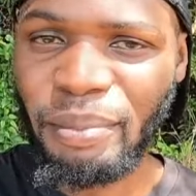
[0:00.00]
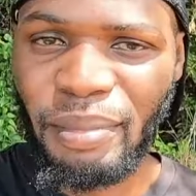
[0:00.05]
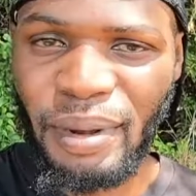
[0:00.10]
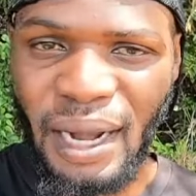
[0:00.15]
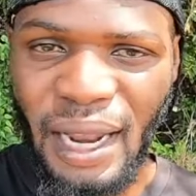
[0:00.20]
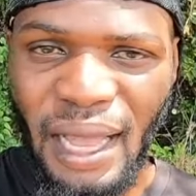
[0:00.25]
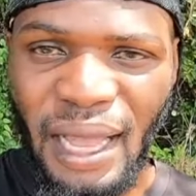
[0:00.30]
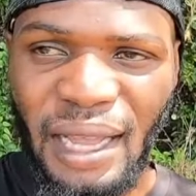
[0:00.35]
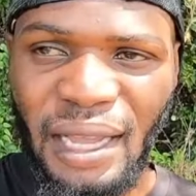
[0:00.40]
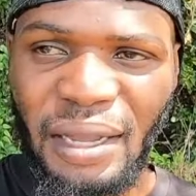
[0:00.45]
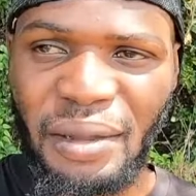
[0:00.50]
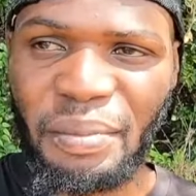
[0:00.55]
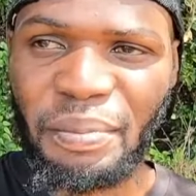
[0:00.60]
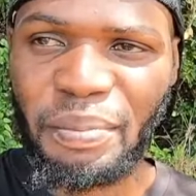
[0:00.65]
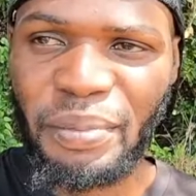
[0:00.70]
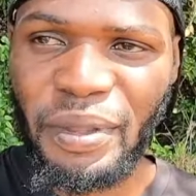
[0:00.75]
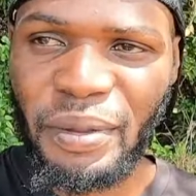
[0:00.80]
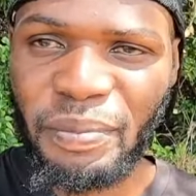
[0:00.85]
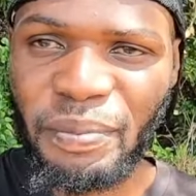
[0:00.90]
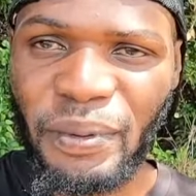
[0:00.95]
black
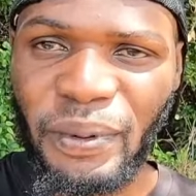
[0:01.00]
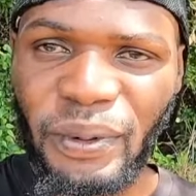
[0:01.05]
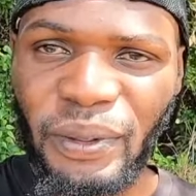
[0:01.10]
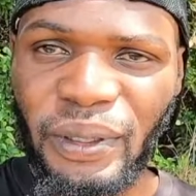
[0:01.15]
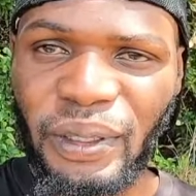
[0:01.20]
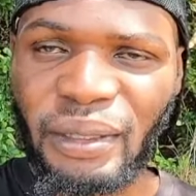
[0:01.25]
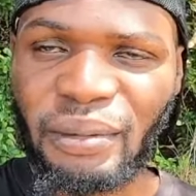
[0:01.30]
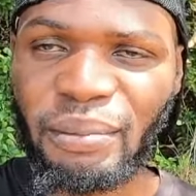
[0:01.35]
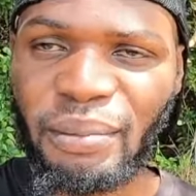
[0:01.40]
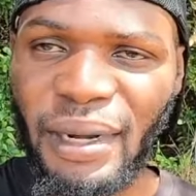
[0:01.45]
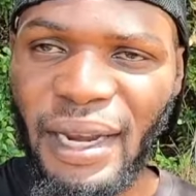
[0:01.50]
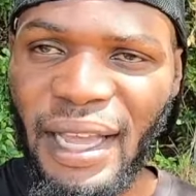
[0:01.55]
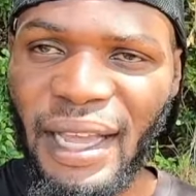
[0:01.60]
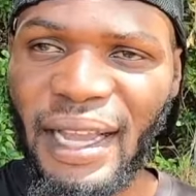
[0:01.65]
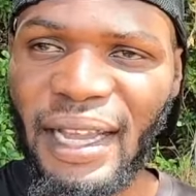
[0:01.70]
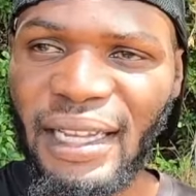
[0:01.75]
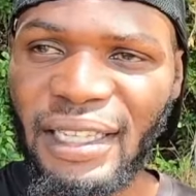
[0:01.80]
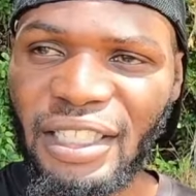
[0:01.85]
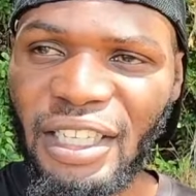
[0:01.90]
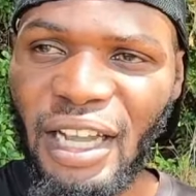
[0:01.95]
people,
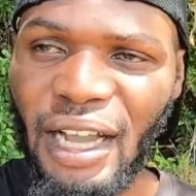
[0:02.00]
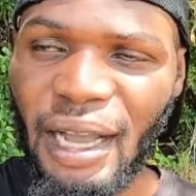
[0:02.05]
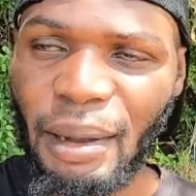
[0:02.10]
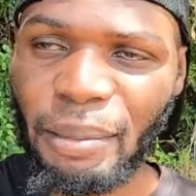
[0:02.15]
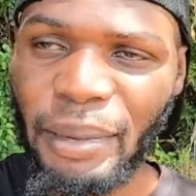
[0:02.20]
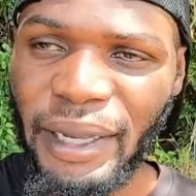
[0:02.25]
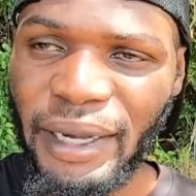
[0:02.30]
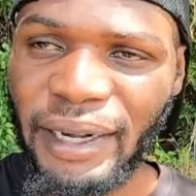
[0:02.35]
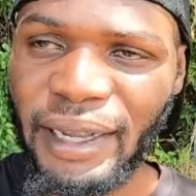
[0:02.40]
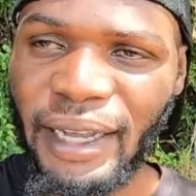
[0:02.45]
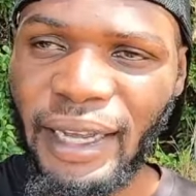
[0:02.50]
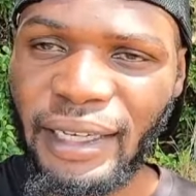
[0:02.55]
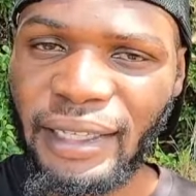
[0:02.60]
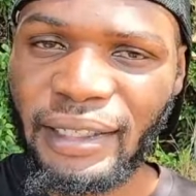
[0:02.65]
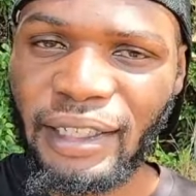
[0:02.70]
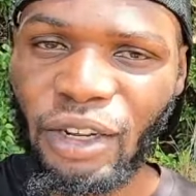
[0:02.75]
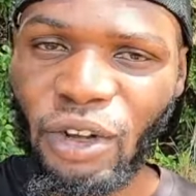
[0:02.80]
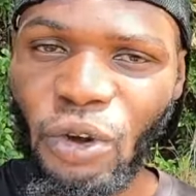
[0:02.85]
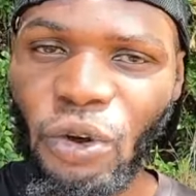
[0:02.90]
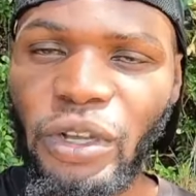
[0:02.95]
black
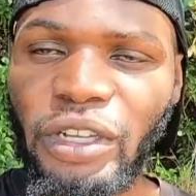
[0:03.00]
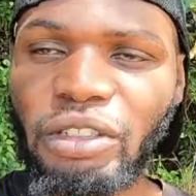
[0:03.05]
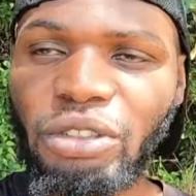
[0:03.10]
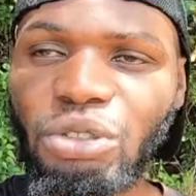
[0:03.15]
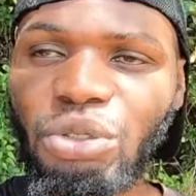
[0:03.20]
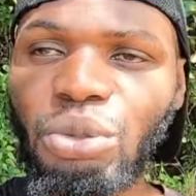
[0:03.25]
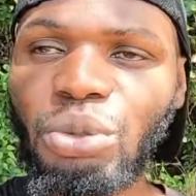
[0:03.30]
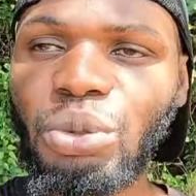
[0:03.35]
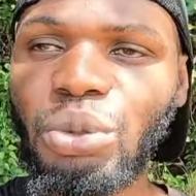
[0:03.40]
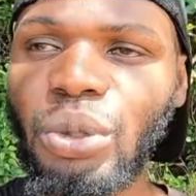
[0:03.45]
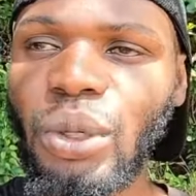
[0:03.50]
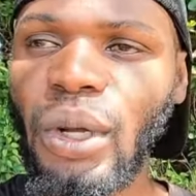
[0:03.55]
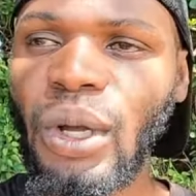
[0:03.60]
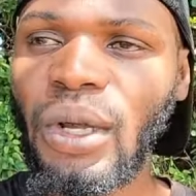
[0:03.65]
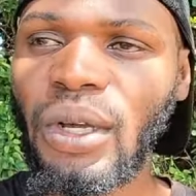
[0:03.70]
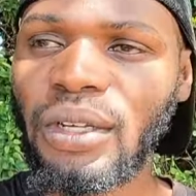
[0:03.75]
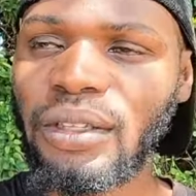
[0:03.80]
American, going to